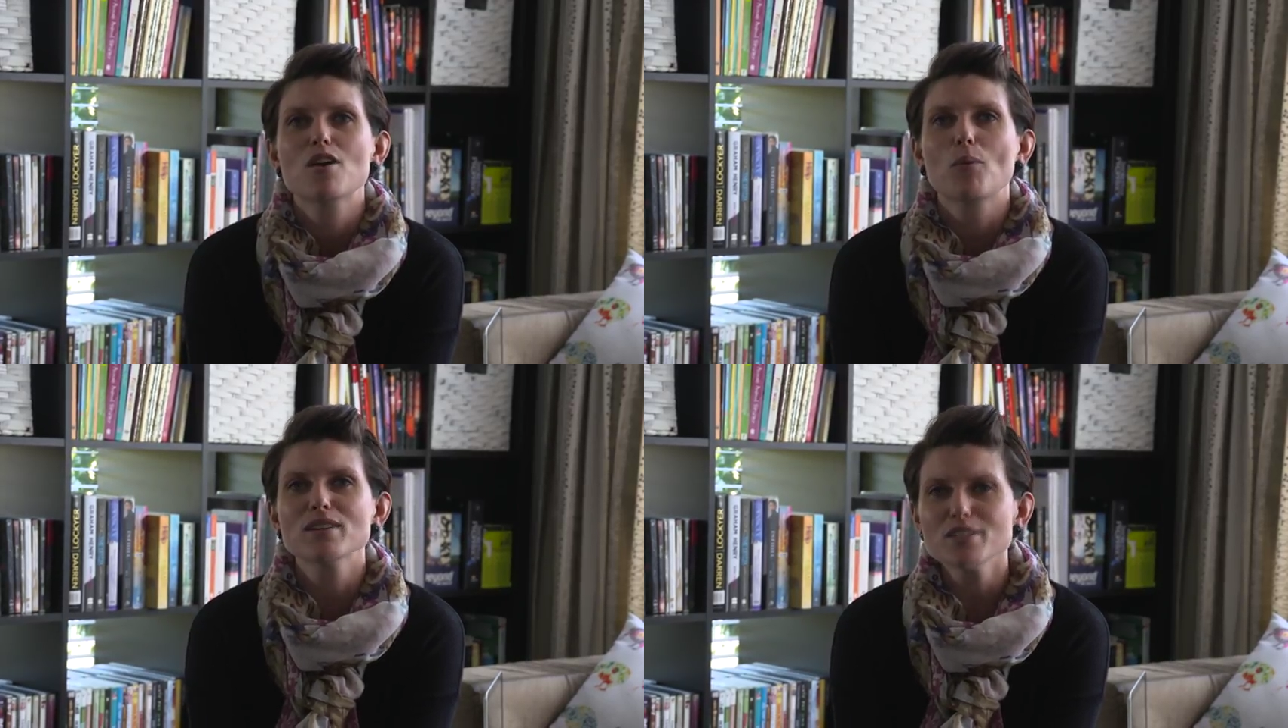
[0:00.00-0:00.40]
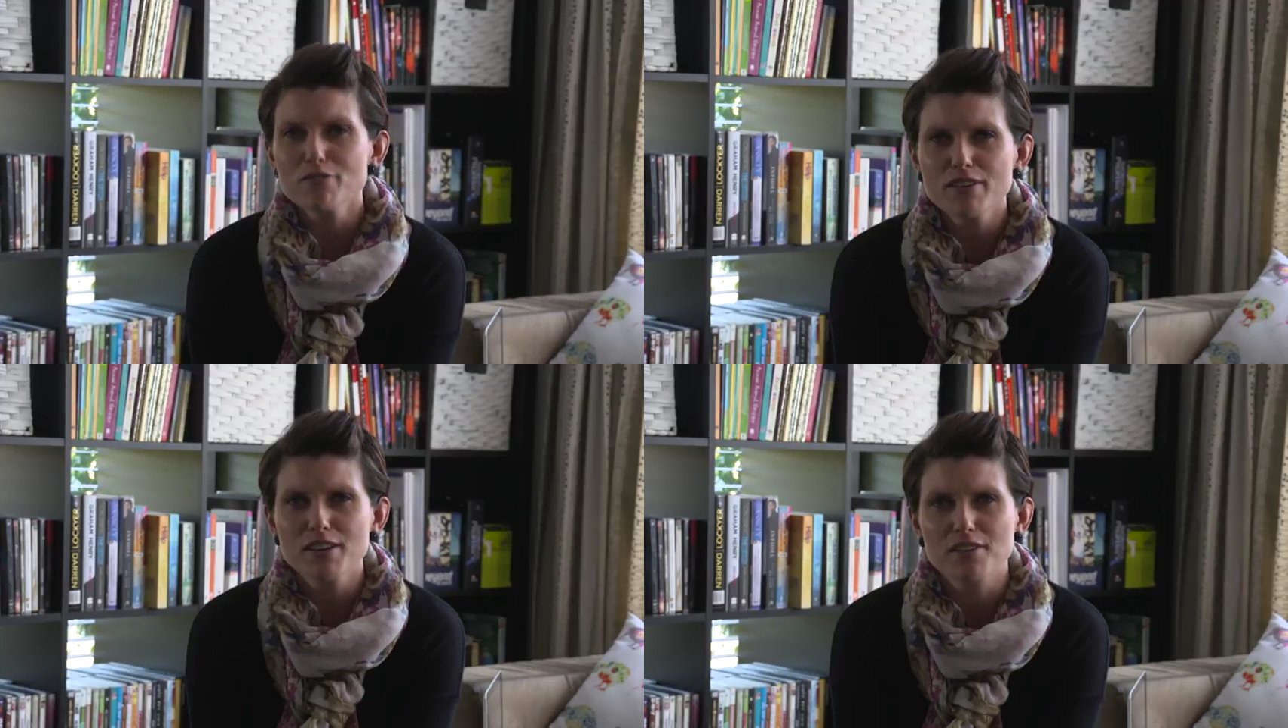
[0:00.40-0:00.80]
Once
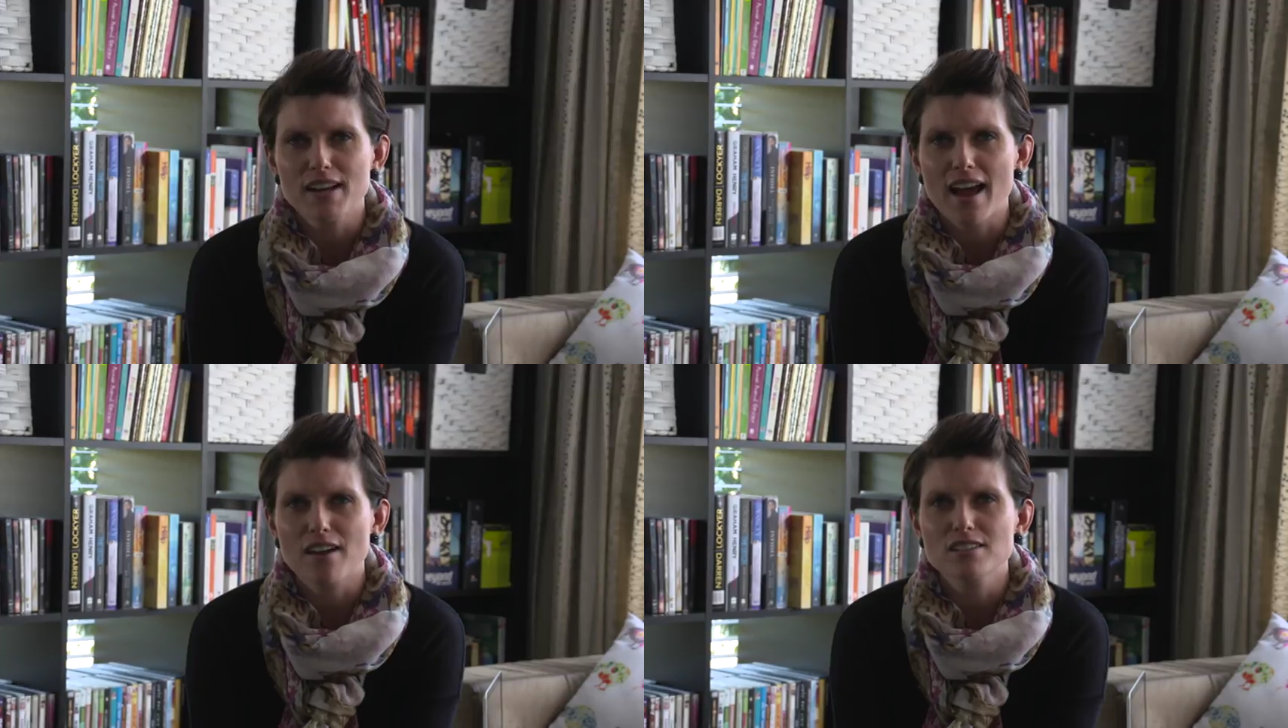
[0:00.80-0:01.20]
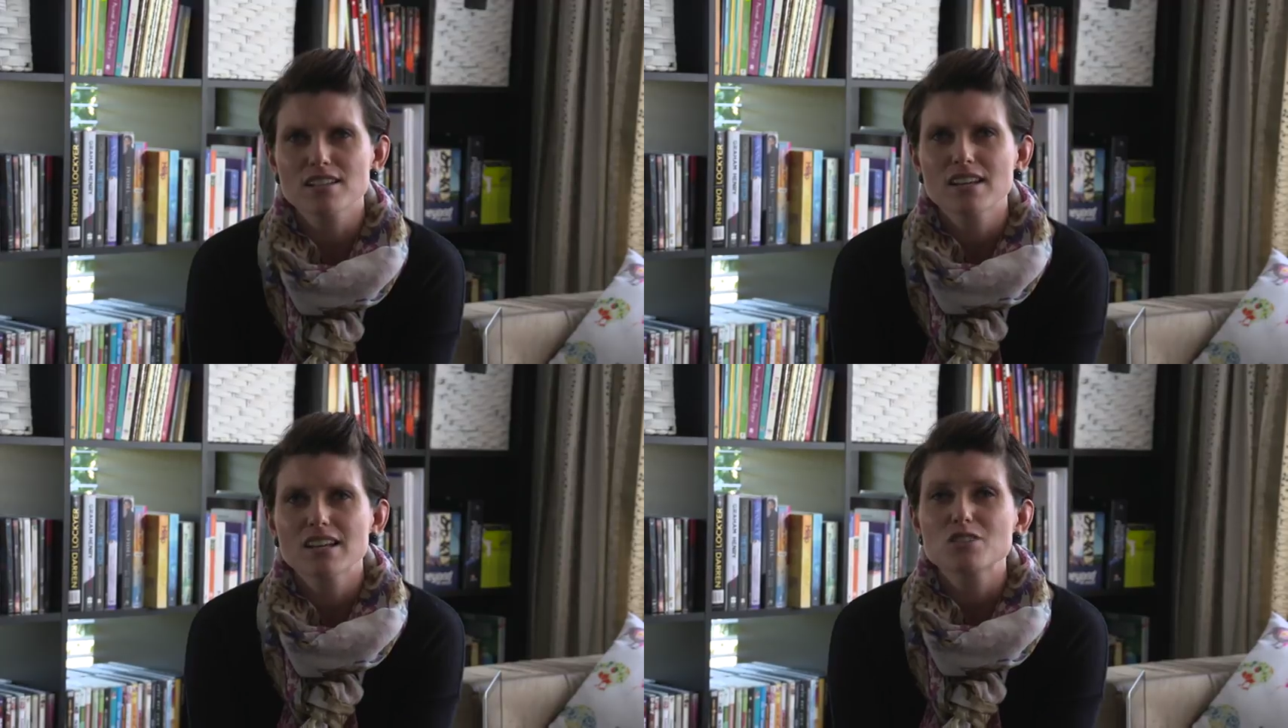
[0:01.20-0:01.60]
you figure it out,
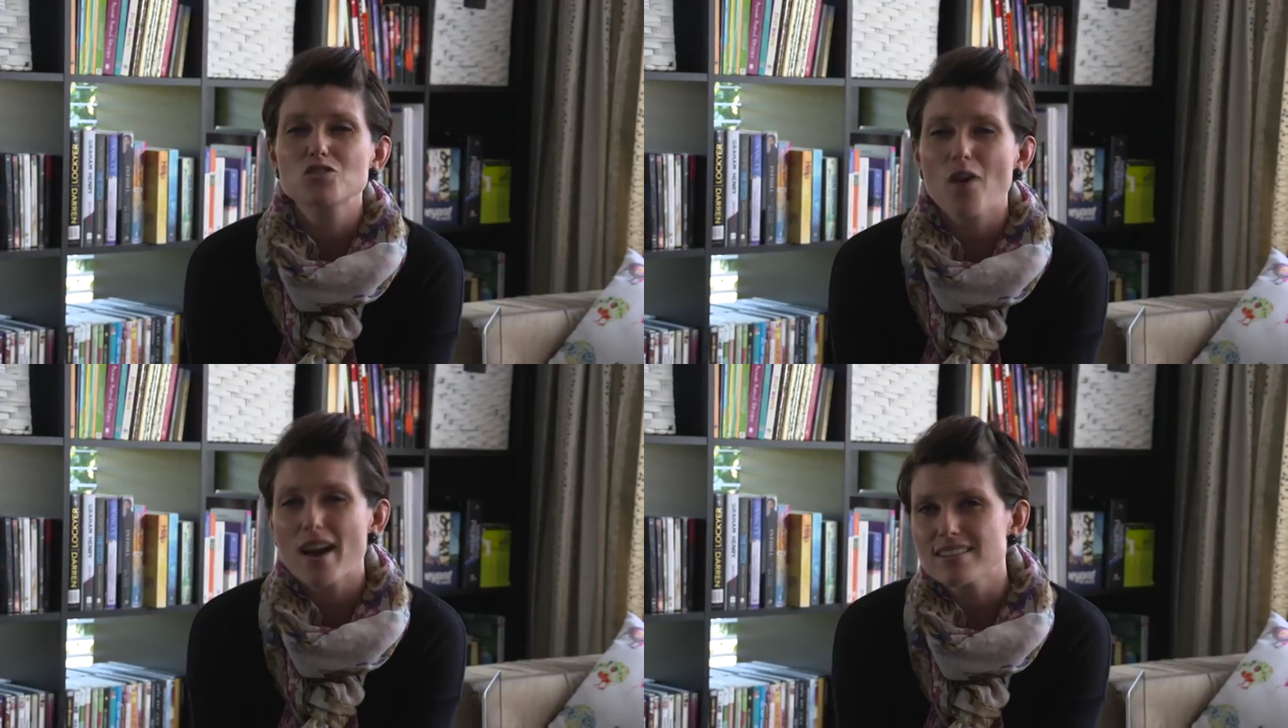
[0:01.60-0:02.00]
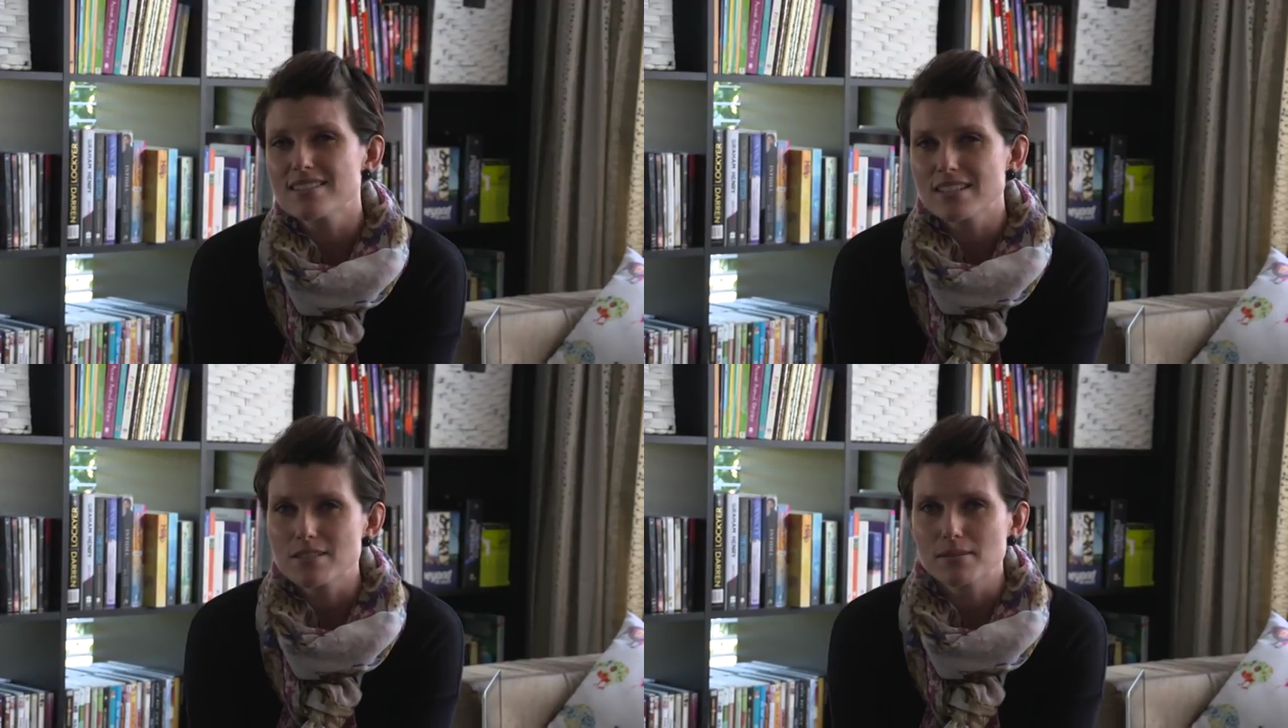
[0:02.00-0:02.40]
try to
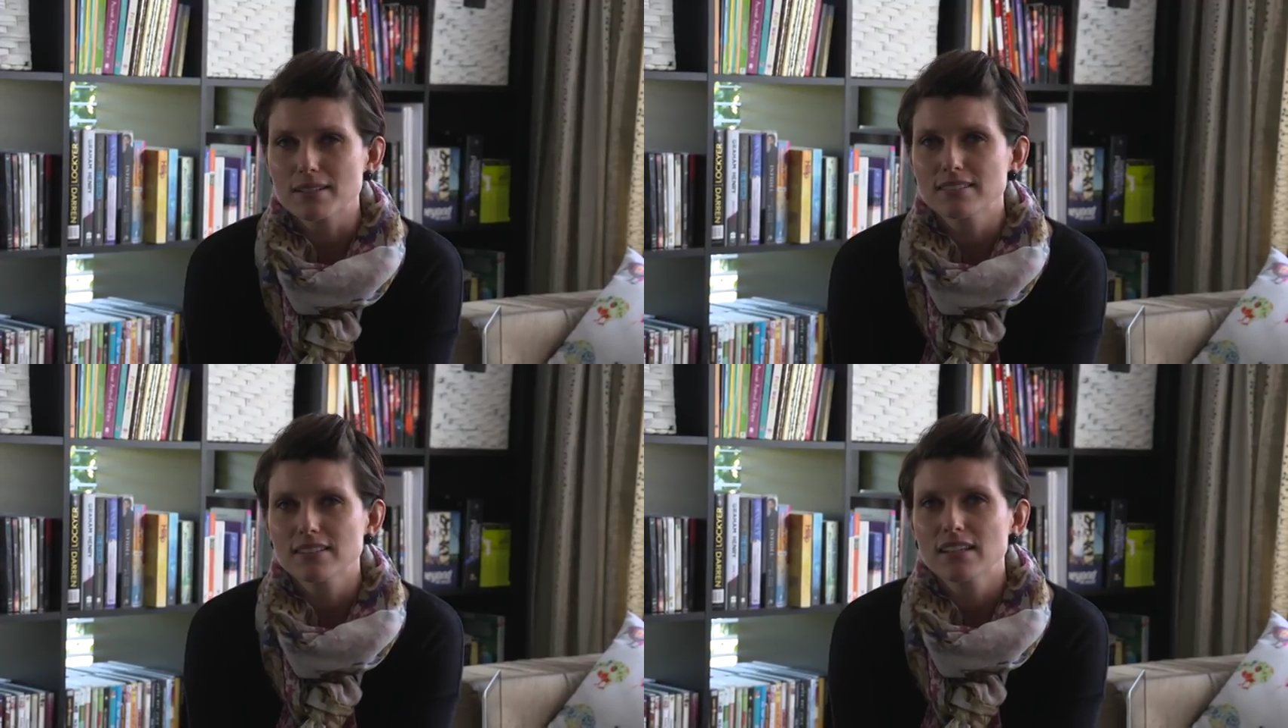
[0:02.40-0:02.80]
stick to it.